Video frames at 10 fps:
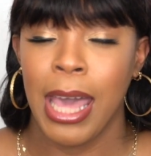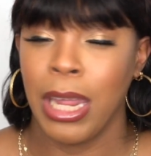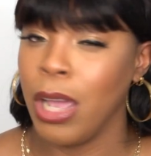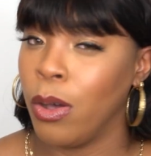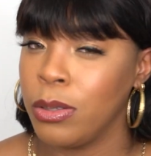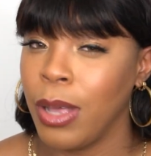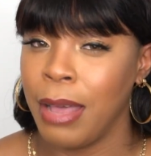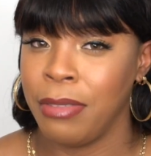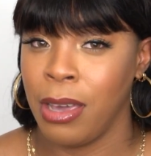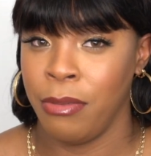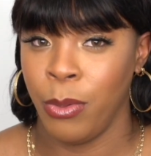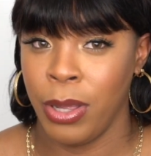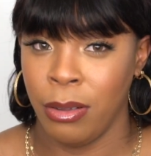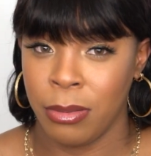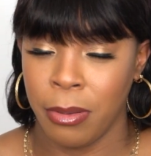and i also have the
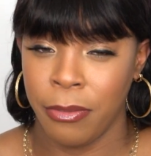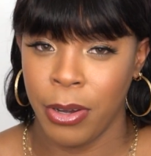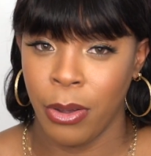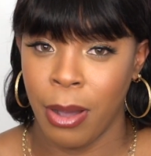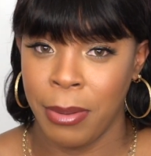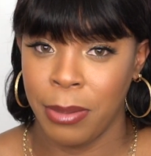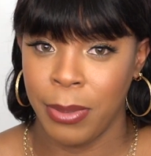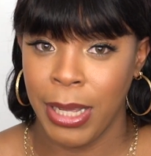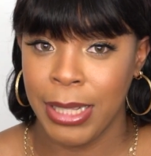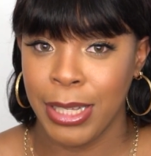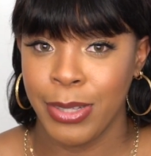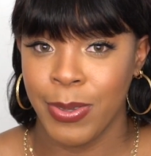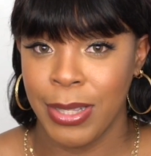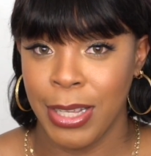giveaway announcement video coming up later so